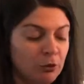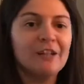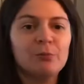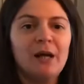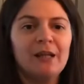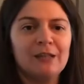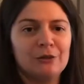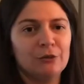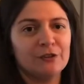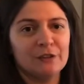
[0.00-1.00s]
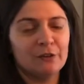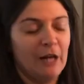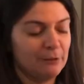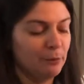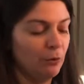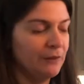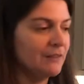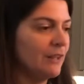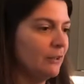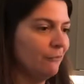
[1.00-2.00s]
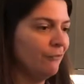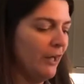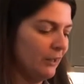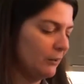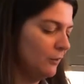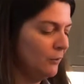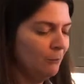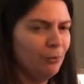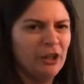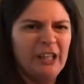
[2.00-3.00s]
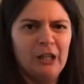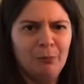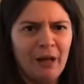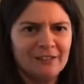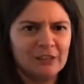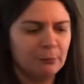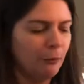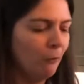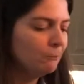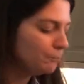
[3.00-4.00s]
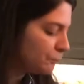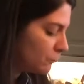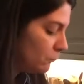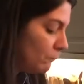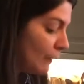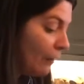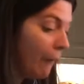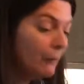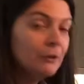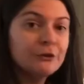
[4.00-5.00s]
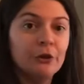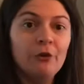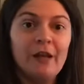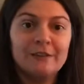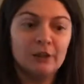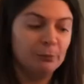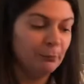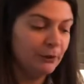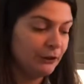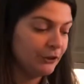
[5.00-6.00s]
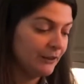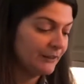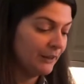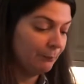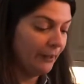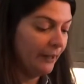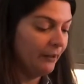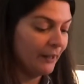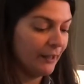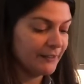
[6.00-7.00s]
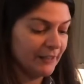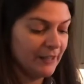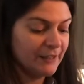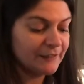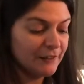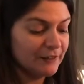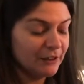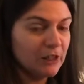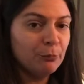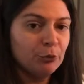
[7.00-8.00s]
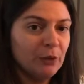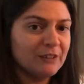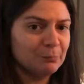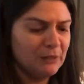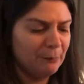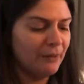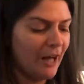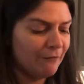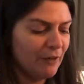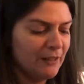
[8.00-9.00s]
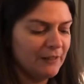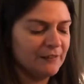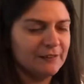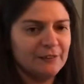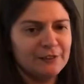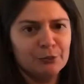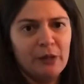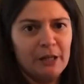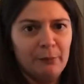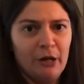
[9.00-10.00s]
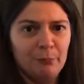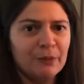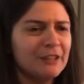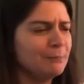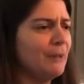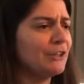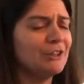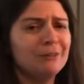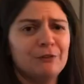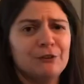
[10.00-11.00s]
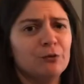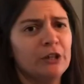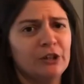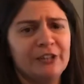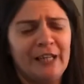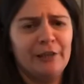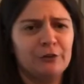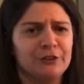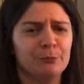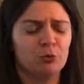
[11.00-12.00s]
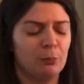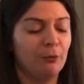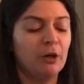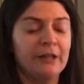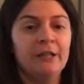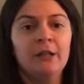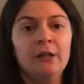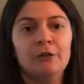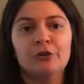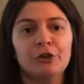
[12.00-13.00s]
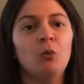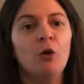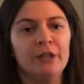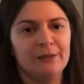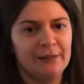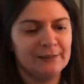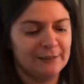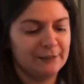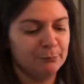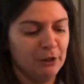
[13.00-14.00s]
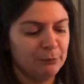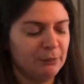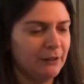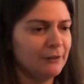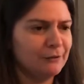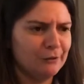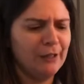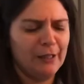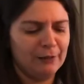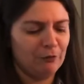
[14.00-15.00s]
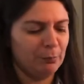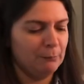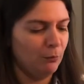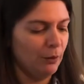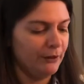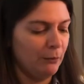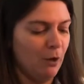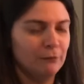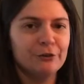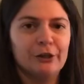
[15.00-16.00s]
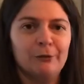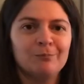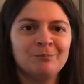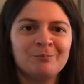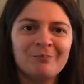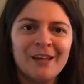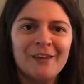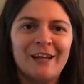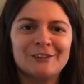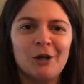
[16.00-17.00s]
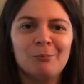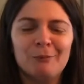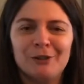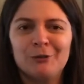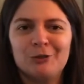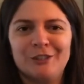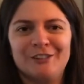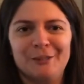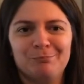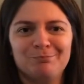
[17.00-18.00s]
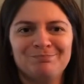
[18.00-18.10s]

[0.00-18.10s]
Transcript: That's why I like to use this glass bowl instead of like putting it in a plastic bowl. So that's our pimento cheese dip. And like I said, this is a doubled recipe, but I find that this is the right amount. Especially if it's for entertaining or some sort of party, you're gonna want at least this much because you gotta give the people what they want. So that's our pimento cheese dip.